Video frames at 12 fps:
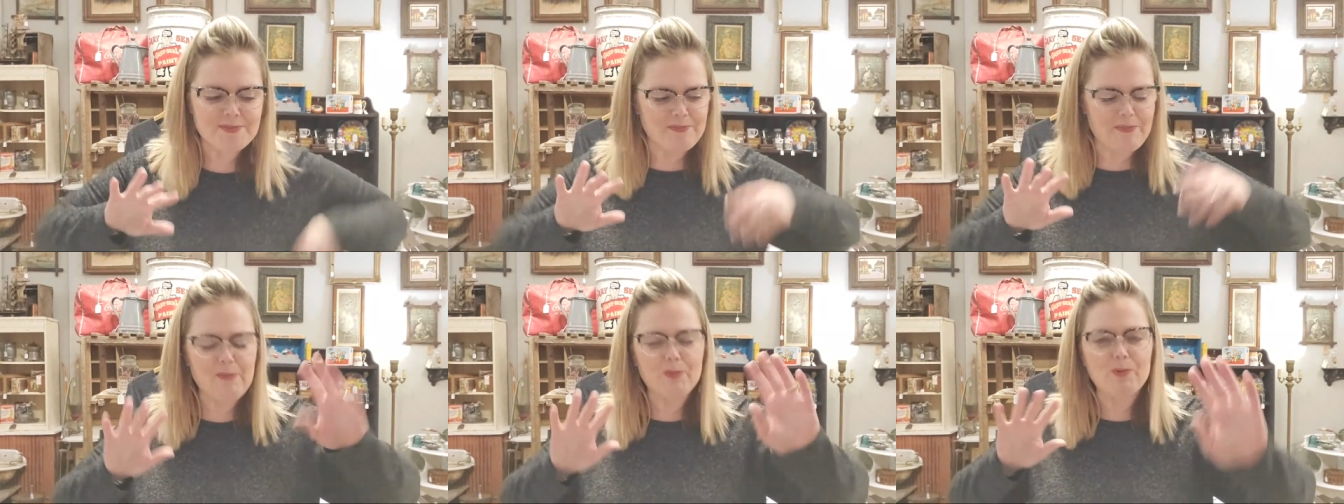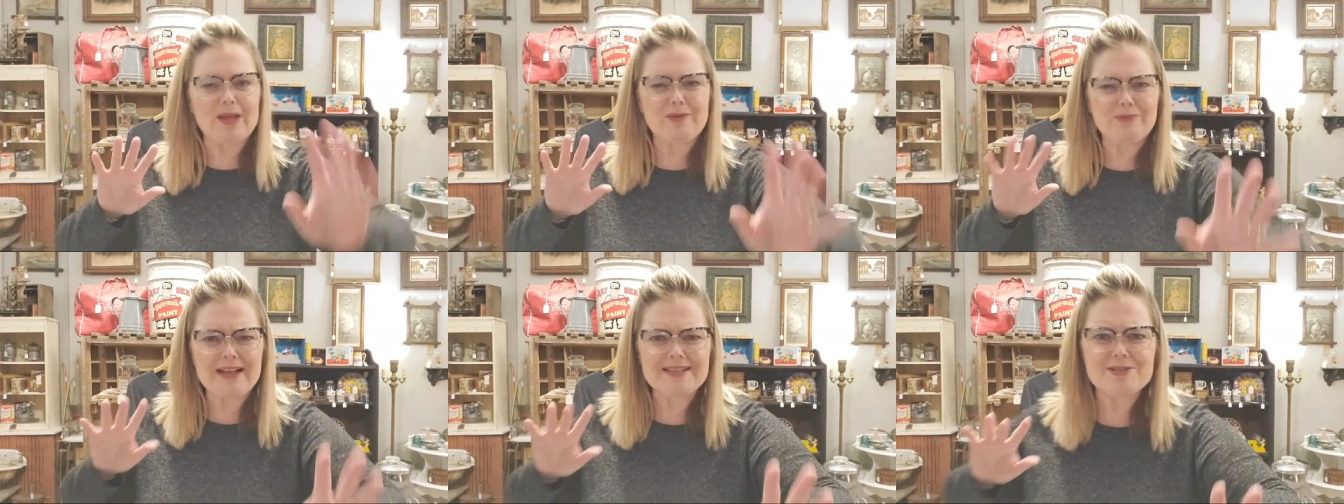People were like,
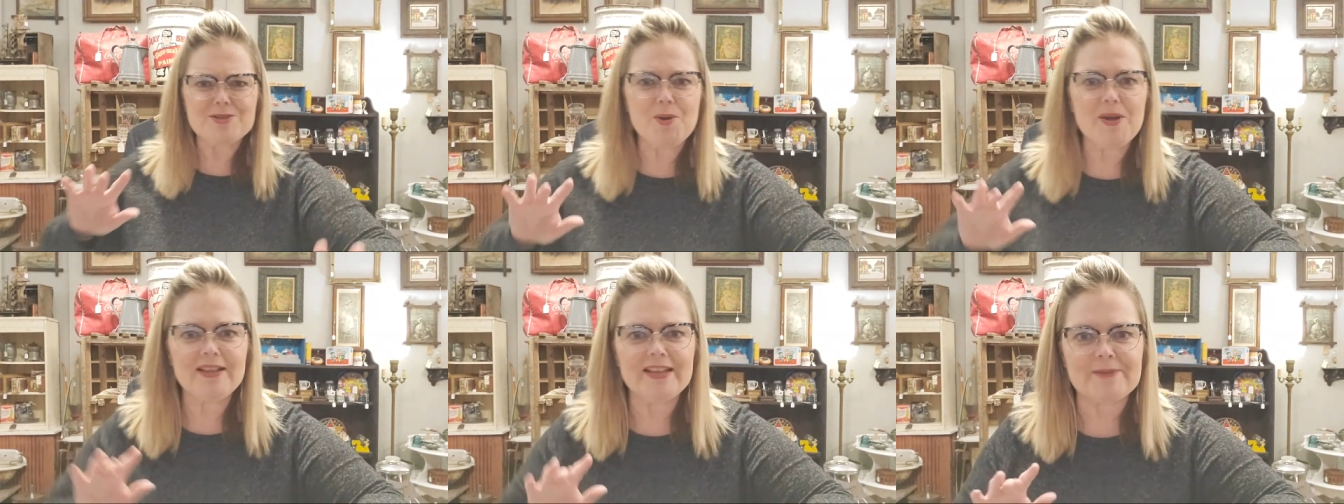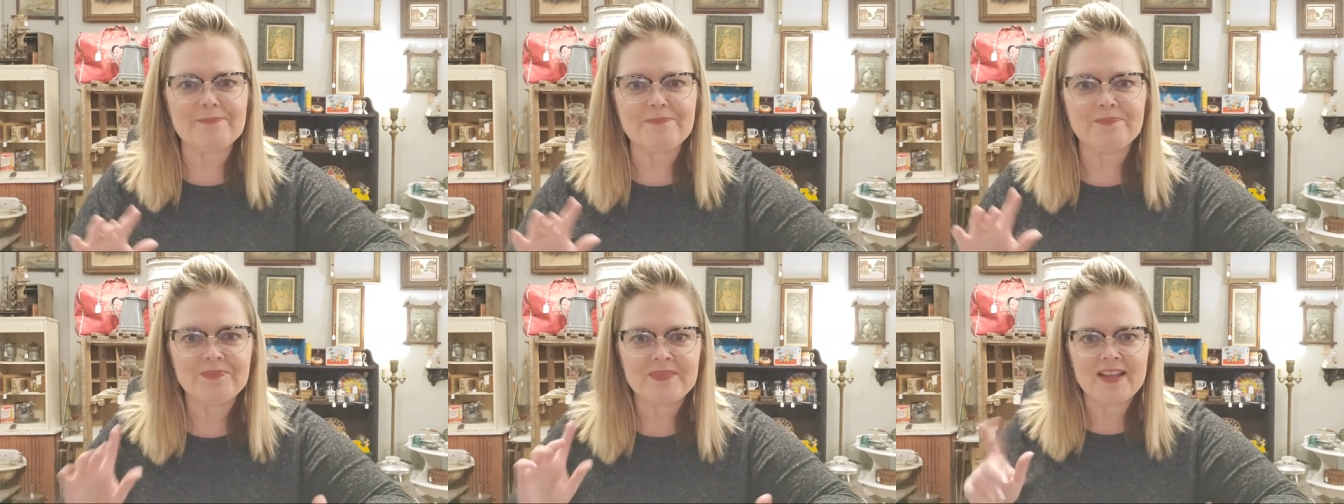"That's a toilet."
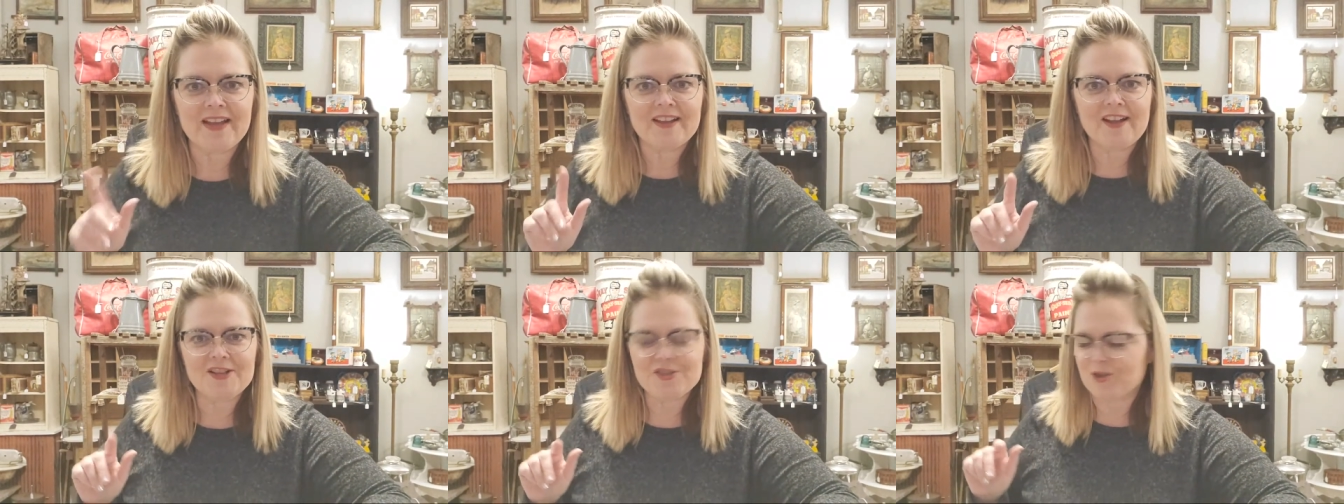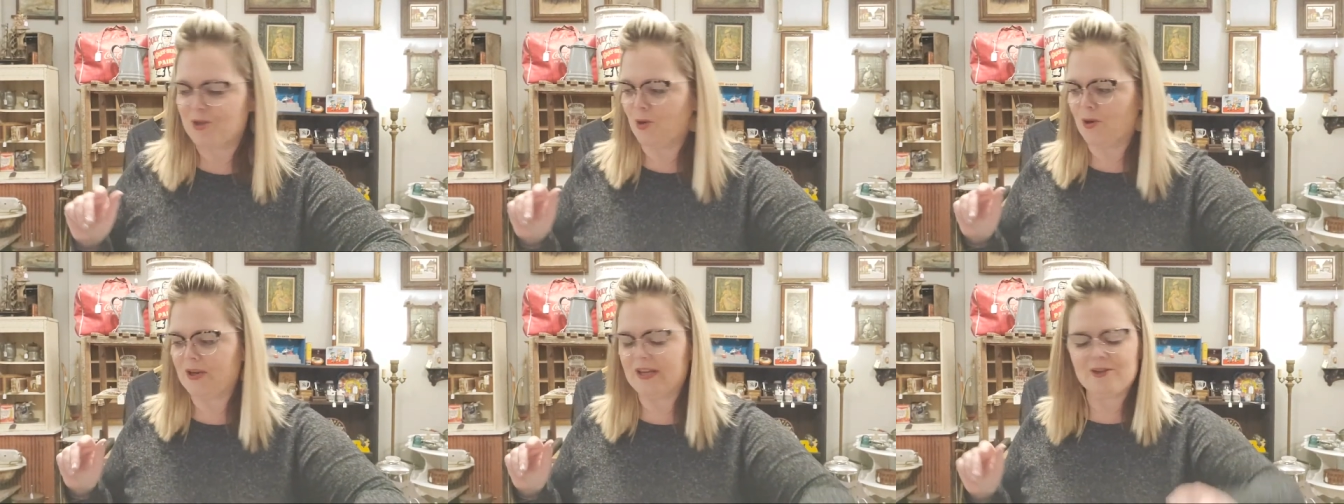Gotcha,
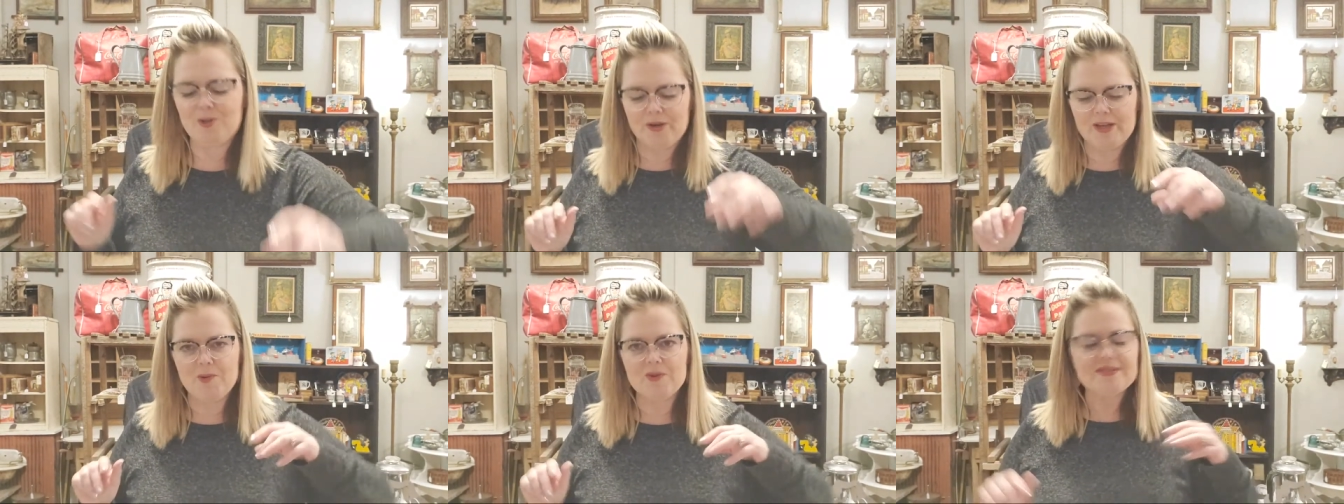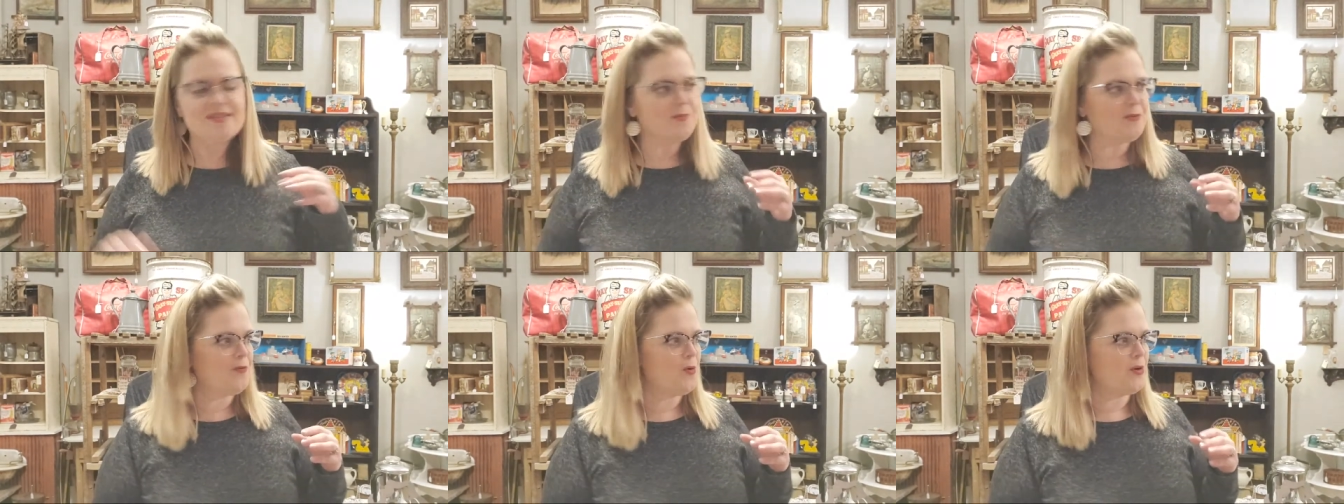Gloria. Gloria wants
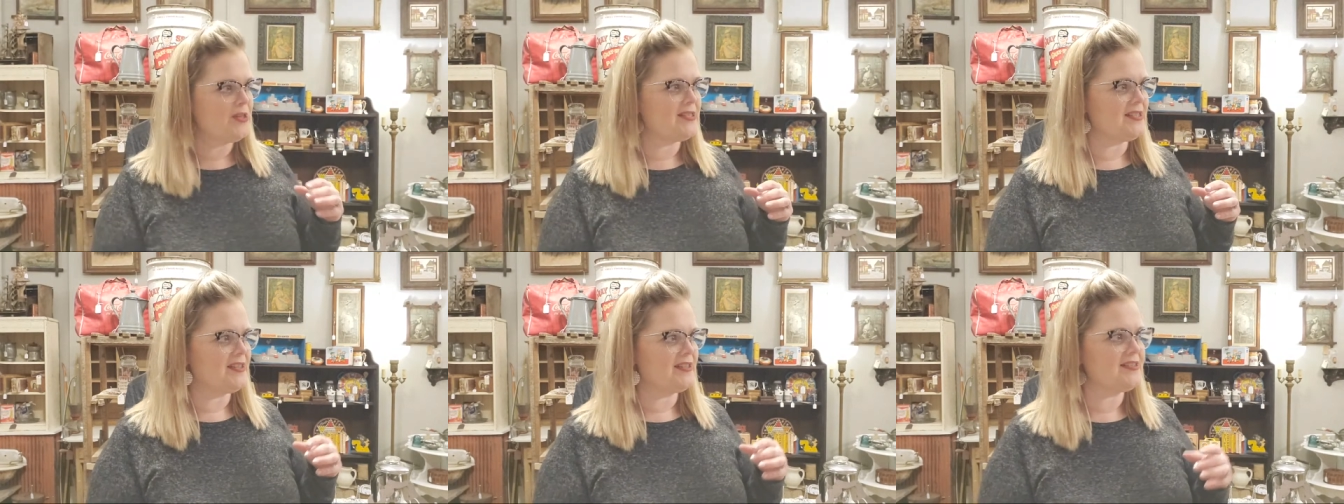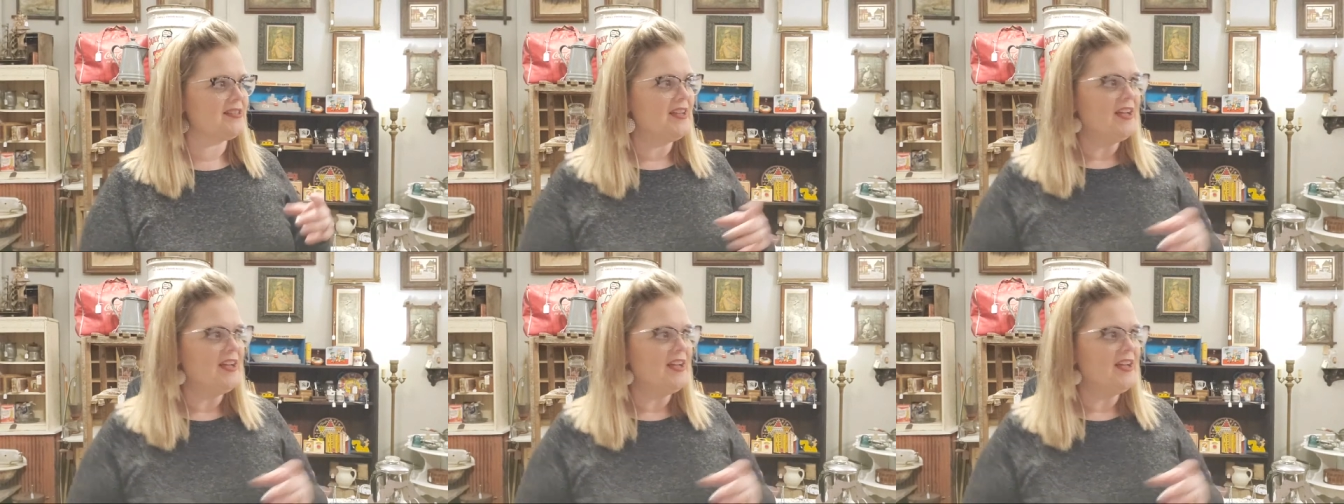number 46.